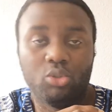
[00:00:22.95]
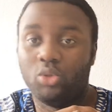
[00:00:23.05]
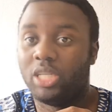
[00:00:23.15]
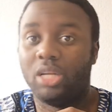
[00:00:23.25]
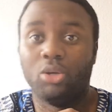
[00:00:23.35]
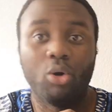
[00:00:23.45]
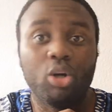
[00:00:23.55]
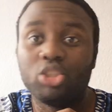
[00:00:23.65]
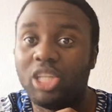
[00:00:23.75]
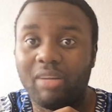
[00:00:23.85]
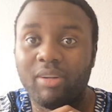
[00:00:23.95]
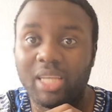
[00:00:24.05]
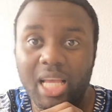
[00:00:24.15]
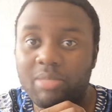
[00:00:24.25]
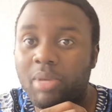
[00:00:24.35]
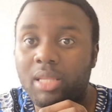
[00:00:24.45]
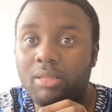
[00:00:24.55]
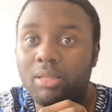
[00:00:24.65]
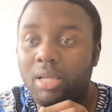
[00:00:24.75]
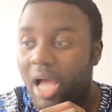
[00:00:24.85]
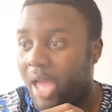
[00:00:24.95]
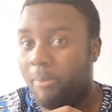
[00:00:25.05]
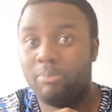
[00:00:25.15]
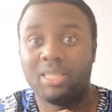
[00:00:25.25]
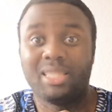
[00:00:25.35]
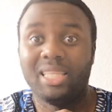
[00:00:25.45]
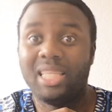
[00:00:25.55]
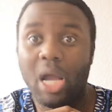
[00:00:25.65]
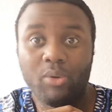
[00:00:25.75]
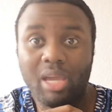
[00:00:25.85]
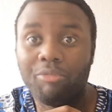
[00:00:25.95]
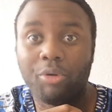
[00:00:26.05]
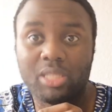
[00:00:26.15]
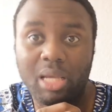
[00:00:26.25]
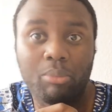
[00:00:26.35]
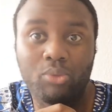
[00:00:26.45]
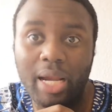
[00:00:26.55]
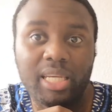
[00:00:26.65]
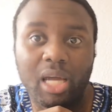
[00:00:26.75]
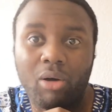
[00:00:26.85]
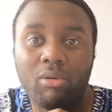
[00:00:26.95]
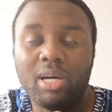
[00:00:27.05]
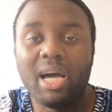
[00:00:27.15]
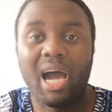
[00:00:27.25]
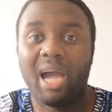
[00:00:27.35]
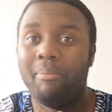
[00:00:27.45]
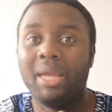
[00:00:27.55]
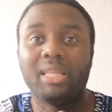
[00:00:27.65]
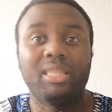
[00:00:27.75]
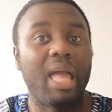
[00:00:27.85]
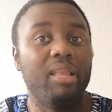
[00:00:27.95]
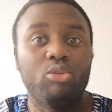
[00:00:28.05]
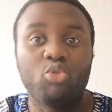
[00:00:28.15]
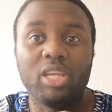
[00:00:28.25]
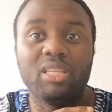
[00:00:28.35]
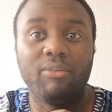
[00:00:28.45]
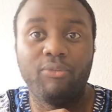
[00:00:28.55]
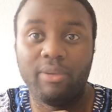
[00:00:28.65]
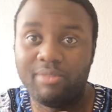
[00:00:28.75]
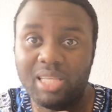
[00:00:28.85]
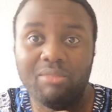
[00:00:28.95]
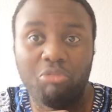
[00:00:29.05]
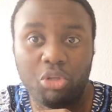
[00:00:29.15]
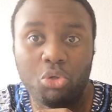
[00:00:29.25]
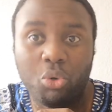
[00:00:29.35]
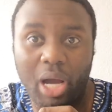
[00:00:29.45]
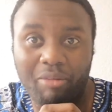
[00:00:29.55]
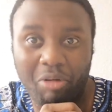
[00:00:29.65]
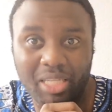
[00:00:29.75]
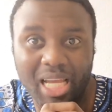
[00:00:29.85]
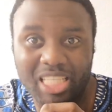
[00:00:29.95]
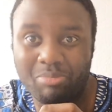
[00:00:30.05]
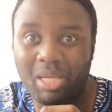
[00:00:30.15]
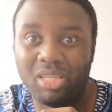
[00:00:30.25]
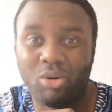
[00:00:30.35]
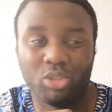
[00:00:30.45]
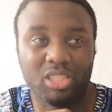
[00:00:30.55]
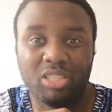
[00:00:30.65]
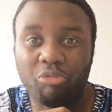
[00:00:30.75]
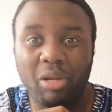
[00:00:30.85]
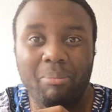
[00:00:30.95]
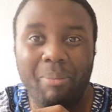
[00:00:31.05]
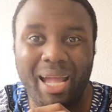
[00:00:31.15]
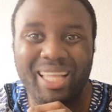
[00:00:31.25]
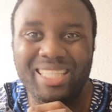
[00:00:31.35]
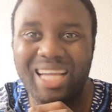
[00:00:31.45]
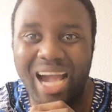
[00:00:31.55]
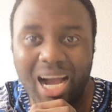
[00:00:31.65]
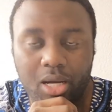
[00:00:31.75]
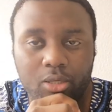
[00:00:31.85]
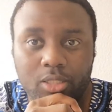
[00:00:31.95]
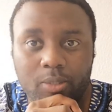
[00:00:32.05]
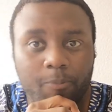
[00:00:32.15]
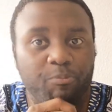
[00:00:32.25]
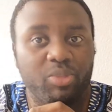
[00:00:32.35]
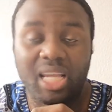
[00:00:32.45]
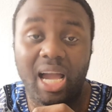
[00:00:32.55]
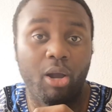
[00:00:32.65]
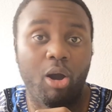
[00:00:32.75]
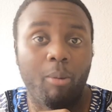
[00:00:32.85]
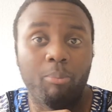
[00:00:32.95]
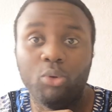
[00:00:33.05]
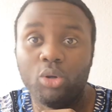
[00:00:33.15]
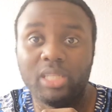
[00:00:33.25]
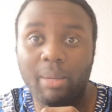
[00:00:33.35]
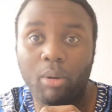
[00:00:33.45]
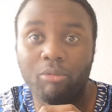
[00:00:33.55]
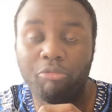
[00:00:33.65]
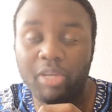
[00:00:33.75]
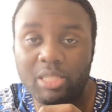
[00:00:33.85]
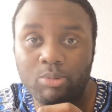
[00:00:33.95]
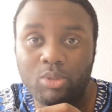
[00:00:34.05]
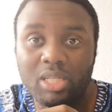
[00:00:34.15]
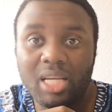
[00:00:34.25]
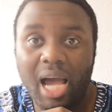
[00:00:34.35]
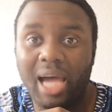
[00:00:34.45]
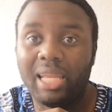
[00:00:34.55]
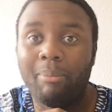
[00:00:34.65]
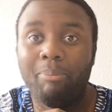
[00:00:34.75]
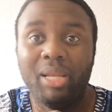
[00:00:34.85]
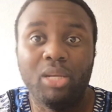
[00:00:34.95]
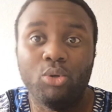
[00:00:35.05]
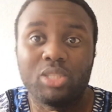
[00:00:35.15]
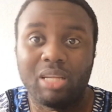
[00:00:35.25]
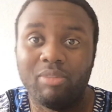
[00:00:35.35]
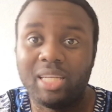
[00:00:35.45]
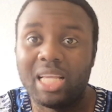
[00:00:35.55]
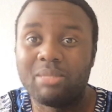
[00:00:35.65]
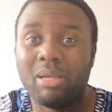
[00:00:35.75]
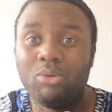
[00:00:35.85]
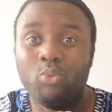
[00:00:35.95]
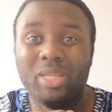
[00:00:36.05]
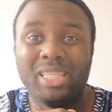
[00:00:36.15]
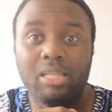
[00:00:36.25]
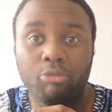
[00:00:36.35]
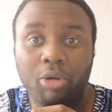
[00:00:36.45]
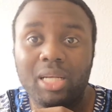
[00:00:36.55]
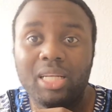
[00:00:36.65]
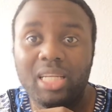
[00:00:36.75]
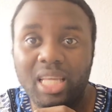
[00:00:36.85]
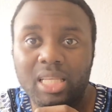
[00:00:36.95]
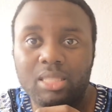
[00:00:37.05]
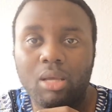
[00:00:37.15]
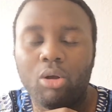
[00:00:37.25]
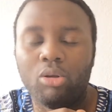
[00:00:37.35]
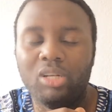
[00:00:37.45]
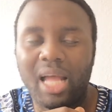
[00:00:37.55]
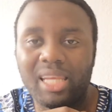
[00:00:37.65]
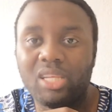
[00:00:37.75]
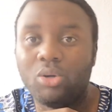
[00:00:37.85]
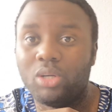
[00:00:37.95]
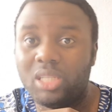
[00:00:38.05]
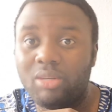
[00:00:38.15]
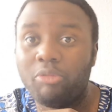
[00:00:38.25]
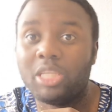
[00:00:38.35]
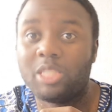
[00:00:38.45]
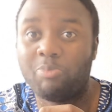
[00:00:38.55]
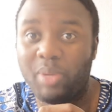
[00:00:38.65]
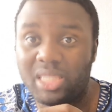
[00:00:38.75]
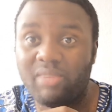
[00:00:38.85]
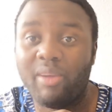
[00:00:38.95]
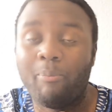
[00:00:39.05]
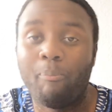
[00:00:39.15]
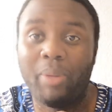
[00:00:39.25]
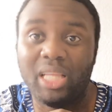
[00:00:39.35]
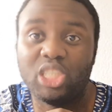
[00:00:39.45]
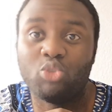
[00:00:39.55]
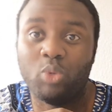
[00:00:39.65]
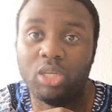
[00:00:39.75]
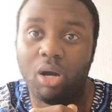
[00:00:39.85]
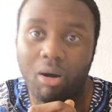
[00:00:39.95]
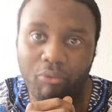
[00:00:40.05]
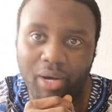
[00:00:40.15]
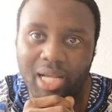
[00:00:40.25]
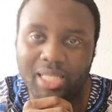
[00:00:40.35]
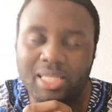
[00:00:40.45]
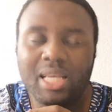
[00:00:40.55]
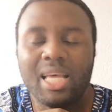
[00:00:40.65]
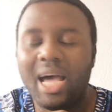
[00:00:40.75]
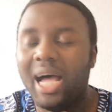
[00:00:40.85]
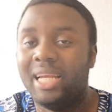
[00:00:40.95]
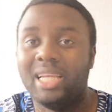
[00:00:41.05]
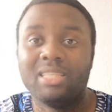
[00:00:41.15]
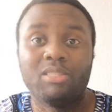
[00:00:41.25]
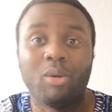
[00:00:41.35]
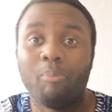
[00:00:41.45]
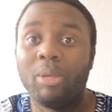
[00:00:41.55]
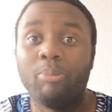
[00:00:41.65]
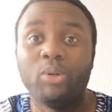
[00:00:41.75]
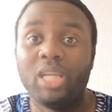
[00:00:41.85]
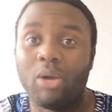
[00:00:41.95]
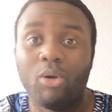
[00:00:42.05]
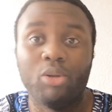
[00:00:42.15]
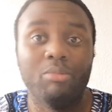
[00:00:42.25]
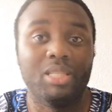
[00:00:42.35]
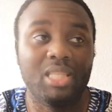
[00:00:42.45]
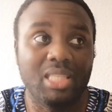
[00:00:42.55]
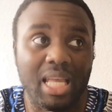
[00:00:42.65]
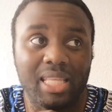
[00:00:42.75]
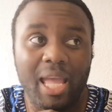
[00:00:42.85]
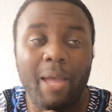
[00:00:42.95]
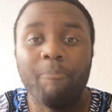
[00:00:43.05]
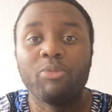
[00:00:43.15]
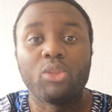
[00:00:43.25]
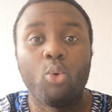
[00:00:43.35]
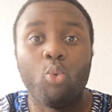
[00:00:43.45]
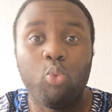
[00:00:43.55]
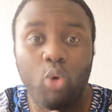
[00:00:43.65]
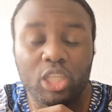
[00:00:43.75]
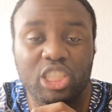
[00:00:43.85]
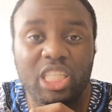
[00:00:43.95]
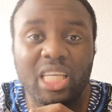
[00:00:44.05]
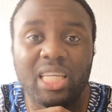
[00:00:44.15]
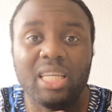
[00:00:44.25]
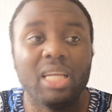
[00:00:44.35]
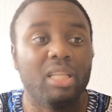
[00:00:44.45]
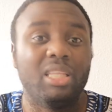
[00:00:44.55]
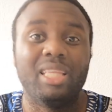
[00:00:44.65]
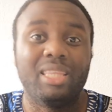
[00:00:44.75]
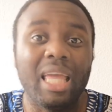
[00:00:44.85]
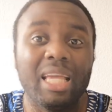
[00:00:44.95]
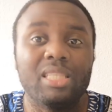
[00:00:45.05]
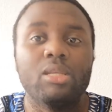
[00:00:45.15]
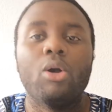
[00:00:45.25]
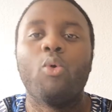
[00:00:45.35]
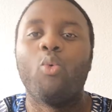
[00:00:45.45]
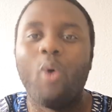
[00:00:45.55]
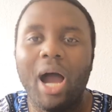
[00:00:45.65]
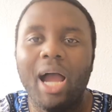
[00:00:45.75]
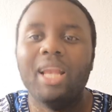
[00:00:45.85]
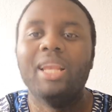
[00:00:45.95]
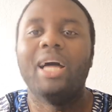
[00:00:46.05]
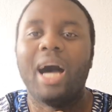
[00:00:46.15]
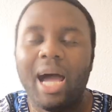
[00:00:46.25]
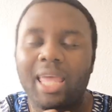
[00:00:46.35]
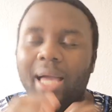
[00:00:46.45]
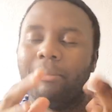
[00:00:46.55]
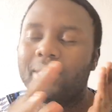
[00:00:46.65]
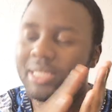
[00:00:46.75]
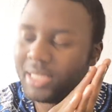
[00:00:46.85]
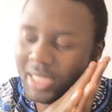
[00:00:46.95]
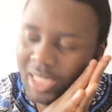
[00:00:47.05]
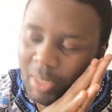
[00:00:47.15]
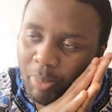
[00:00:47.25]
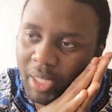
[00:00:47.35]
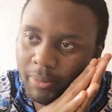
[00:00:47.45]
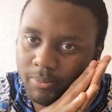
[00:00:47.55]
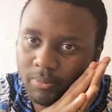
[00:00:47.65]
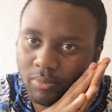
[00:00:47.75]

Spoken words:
you can launch your advertisement and sit down here. For example, right now I make 10, 20, 15 video advertisement on different marketing angles. I upload them on Facebook and I play those advertisements with different links landing on different specific pages with offers, and then some people, they are going to be seated there watching the things while I am sleeping.